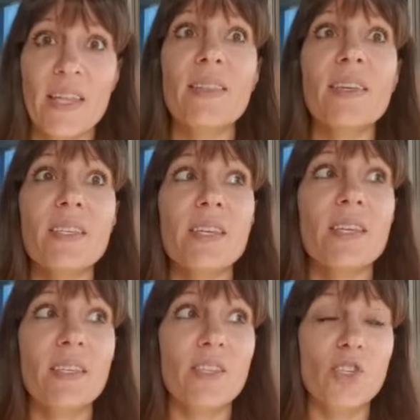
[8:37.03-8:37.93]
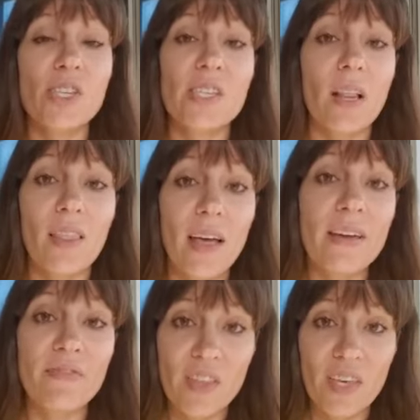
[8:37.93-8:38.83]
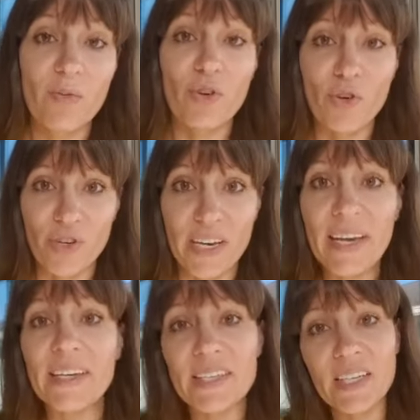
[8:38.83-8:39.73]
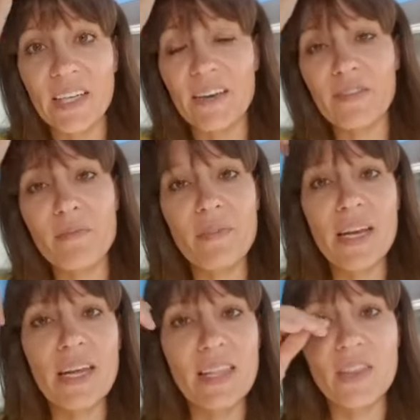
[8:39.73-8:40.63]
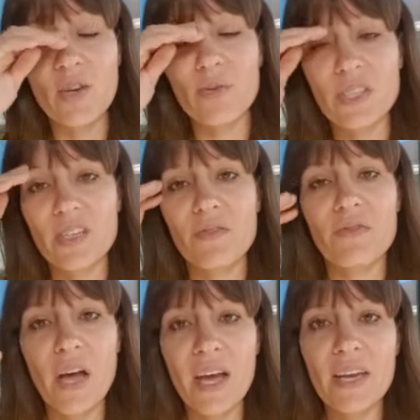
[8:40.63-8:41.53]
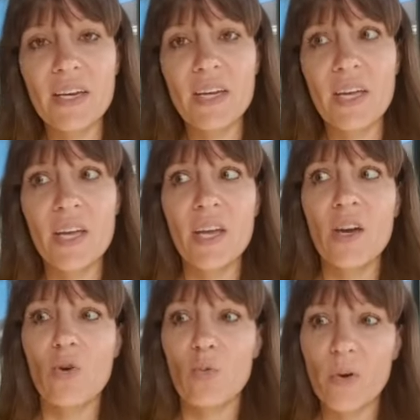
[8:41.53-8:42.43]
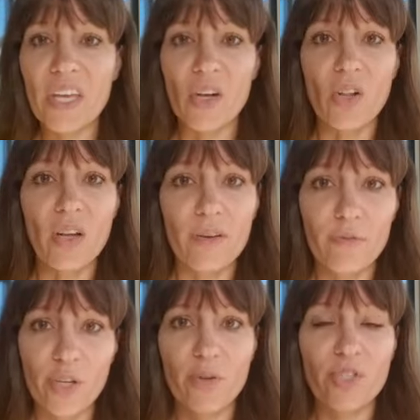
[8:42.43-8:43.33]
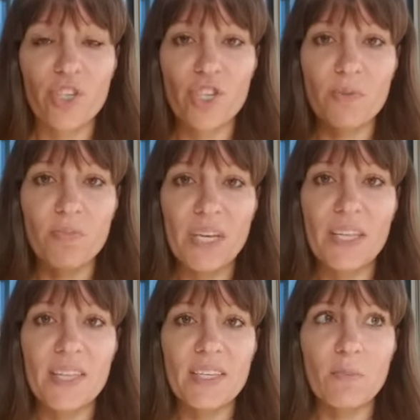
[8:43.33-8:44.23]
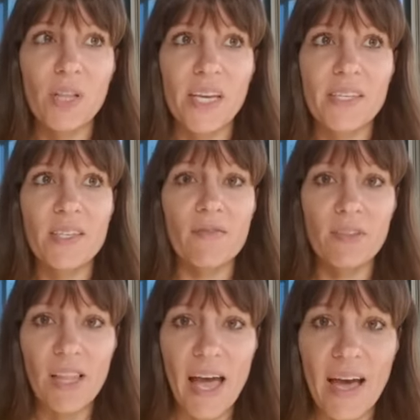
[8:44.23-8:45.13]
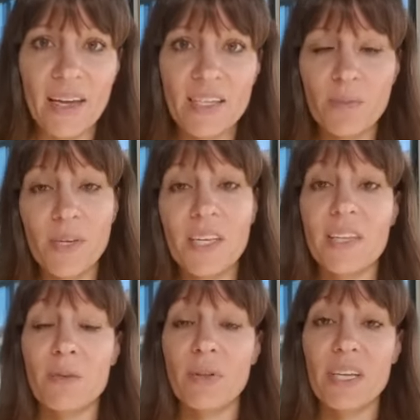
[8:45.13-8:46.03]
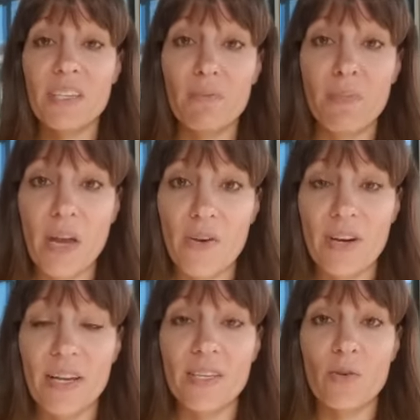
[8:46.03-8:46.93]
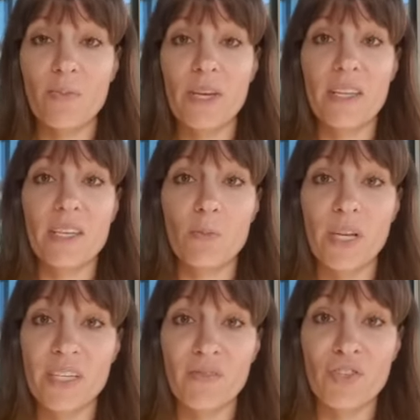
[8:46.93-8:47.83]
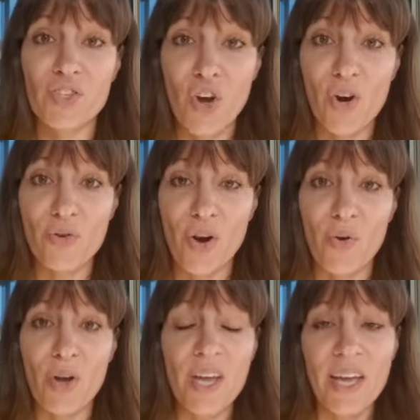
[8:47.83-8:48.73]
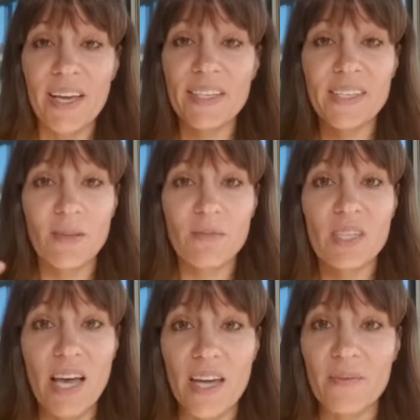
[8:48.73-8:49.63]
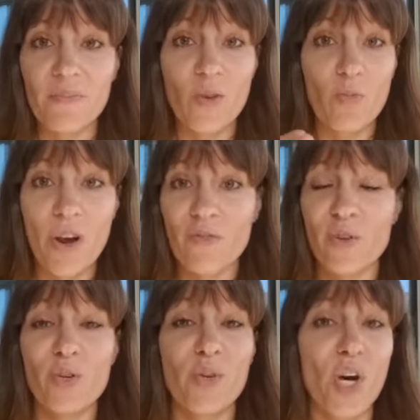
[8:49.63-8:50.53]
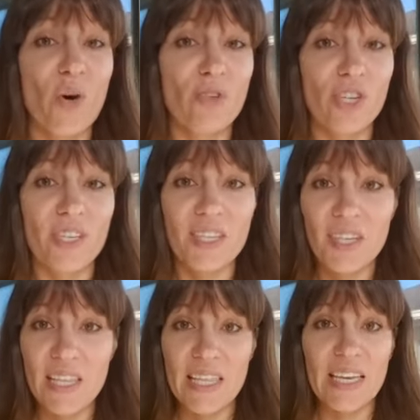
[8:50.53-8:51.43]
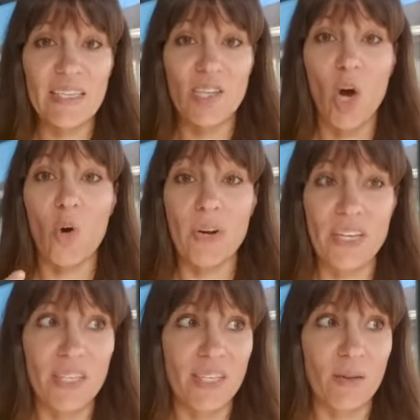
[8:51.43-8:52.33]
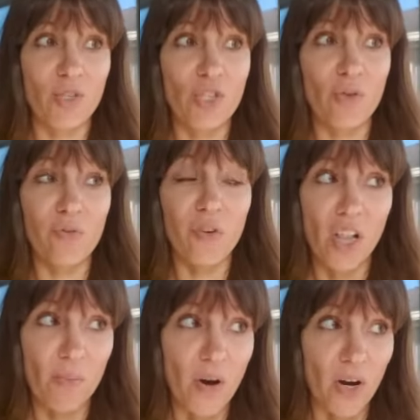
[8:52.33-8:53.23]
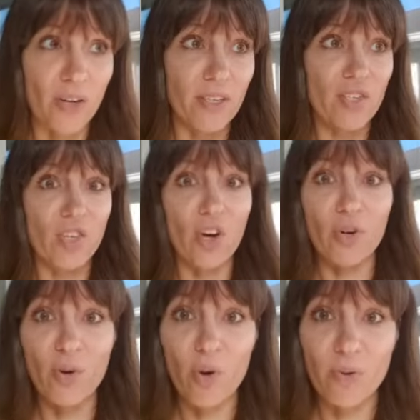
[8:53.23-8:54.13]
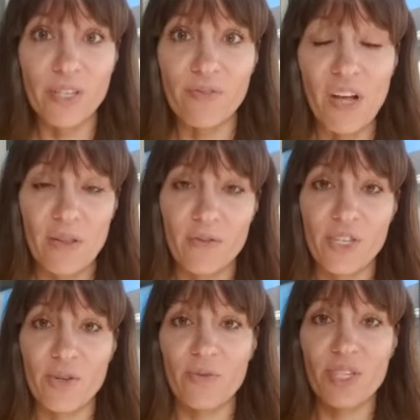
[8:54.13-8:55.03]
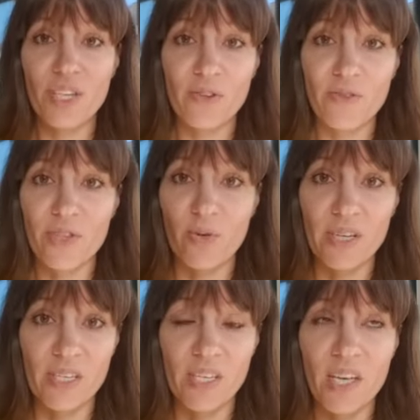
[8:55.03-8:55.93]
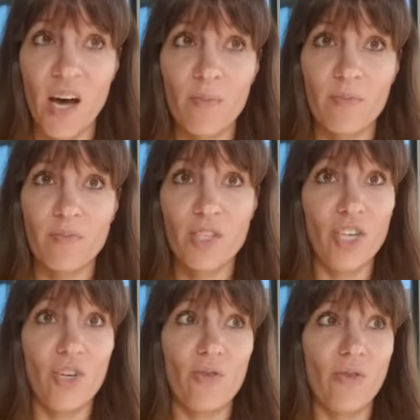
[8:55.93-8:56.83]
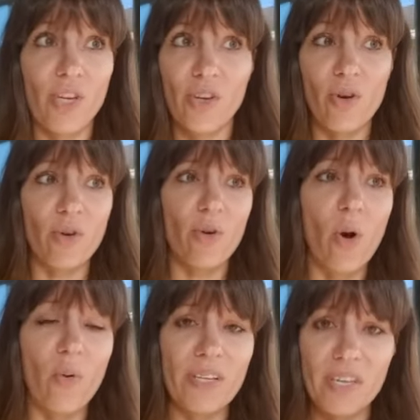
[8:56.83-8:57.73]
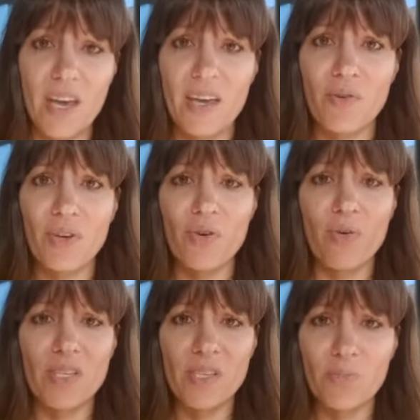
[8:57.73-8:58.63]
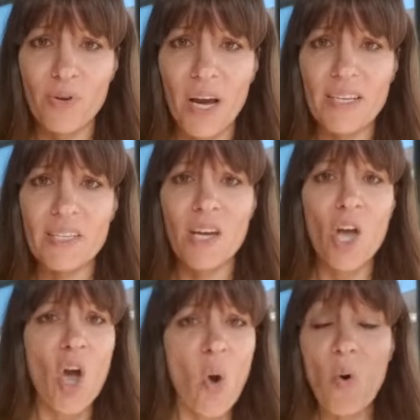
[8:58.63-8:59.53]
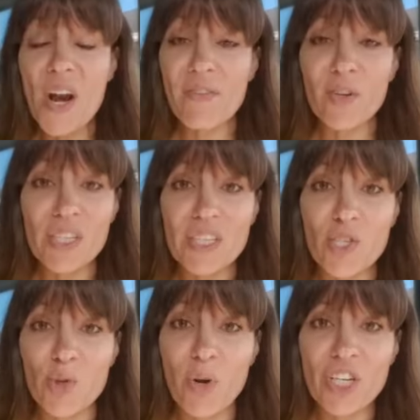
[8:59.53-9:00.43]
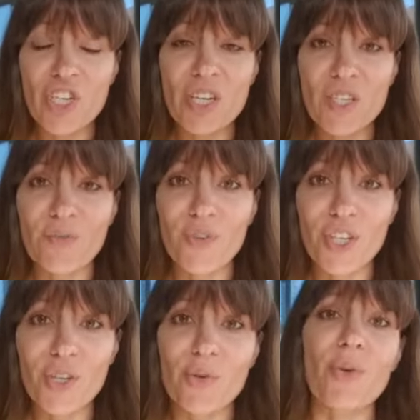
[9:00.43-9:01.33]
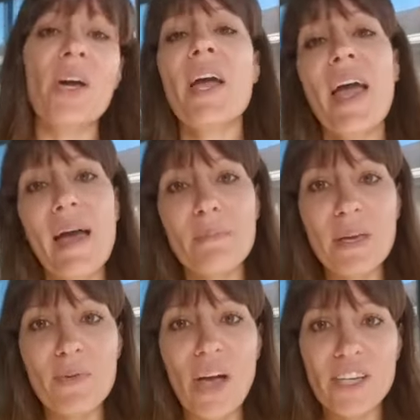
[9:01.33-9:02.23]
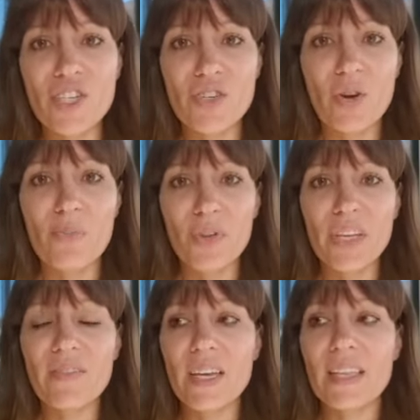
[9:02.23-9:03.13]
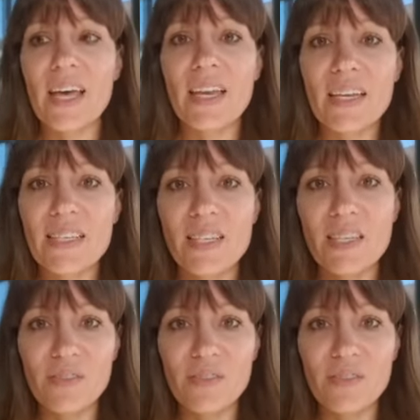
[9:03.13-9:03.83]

this is just the life that they were created to live, meaning that there was a divine will for you to just be in this place of lack, to be in this place of barrenness, or be in this place of sorrow. It seems that wherever you go, just things always seem to fall apart. Sorrow always follows you. Tears always come to you. You know, you're always angry. You're always depressed. Whatever the situation is for you. And people actually start believing that it's the